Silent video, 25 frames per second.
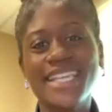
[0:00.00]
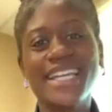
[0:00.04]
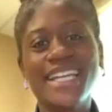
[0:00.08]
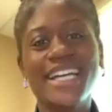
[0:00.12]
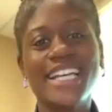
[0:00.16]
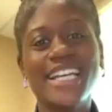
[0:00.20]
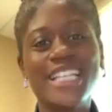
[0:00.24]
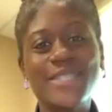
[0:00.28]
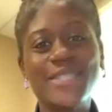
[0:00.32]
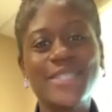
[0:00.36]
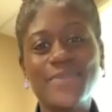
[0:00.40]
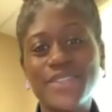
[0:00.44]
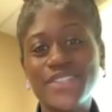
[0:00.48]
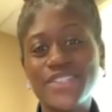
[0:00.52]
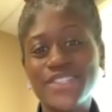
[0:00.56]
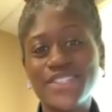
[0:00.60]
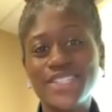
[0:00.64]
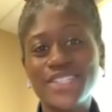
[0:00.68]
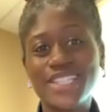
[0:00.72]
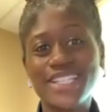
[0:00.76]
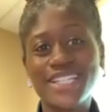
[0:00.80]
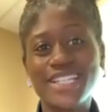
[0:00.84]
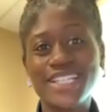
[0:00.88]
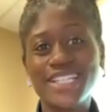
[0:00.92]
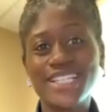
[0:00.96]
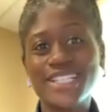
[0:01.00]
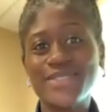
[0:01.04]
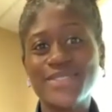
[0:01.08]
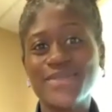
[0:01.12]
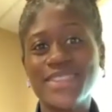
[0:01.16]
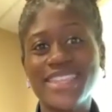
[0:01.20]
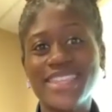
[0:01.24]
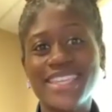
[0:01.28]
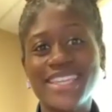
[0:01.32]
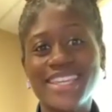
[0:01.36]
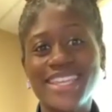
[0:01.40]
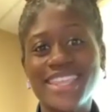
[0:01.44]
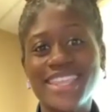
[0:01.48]
I specialize
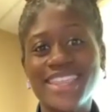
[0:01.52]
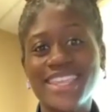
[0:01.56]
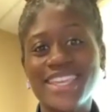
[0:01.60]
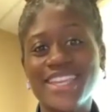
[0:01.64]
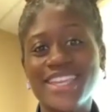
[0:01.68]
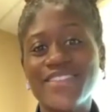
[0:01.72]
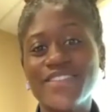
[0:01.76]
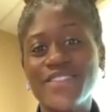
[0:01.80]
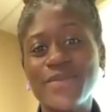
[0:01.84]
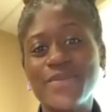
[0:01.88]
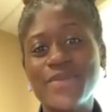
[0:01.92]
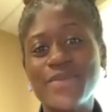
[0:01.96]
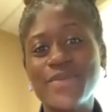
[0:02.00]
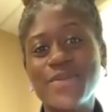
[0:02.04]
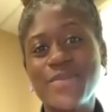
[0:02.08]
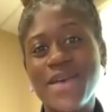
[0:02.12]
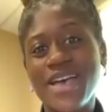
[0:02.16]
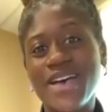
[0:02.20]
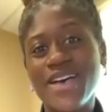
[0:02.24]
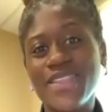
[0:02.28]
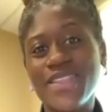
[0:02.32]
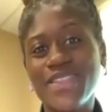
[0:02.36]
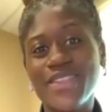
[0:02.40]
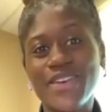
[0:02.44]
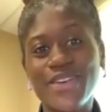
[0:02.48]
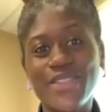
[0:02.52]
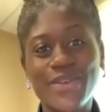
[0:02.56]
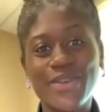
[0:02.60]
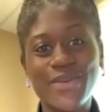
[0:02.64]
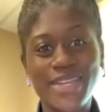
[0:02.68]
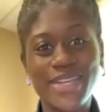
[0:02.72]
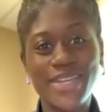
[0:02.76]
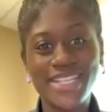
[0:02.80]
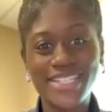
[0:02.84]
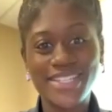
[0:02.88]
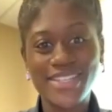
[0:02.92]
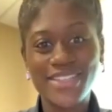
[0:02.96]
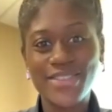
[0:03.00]
with anything from the mouth all the
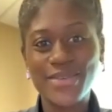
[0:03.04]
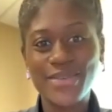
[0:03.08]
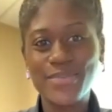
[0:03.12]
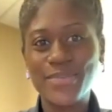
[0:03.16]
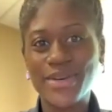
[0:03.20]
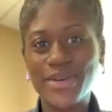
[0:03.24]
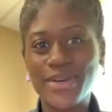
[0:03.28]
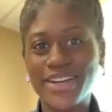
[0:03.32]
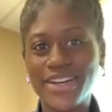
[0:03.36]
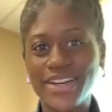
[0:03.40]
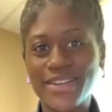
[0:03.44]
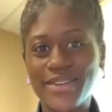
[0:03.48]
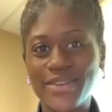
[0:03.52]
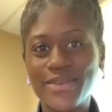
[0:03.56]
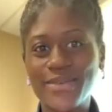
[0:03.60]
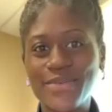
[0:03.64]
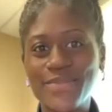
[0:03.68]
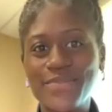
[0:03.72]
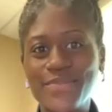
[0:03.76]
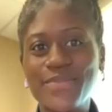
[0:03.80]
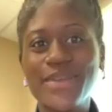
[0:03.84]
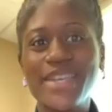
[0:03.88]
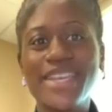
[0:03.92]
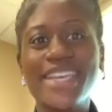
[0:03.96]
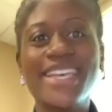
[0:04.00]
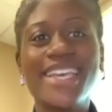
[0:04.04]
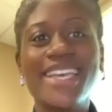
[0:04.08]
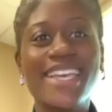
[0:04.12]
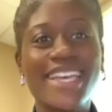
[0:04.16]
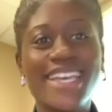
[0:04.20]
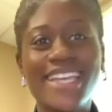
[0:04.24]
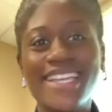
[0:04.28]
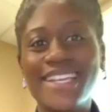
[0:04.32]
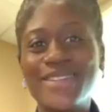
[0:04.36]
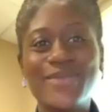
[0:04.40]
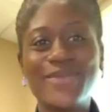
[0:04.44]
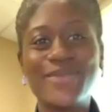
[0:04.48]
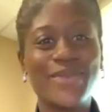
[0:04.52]
way to the bottom
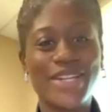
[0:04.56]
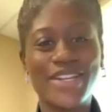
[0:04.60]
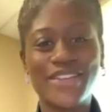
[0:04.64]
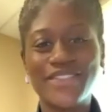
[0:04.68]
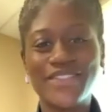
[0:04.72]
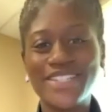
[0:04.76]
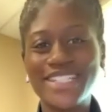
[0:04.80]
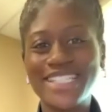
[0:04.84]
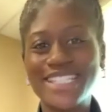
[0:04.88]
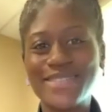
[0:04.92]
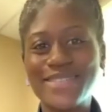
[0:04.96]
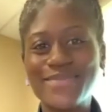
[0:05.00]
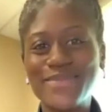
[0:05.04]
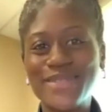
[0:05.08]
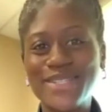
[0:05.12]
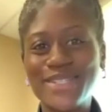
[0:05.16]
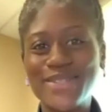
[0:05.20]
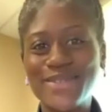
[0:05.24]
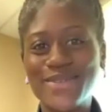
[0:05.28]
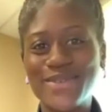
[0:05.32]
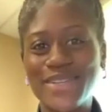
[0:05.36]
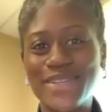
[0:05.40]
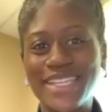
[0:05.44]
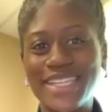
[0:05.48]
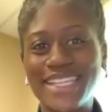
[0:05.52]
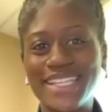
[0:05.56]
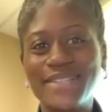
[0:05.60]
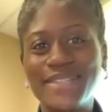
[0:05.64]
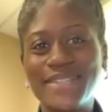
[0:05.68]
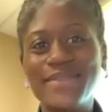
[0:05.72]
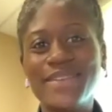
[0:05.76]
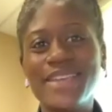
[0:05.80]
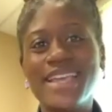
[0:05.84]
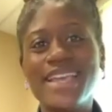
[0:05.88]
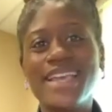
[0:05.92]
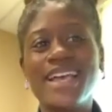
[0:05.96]
and whatever is in between.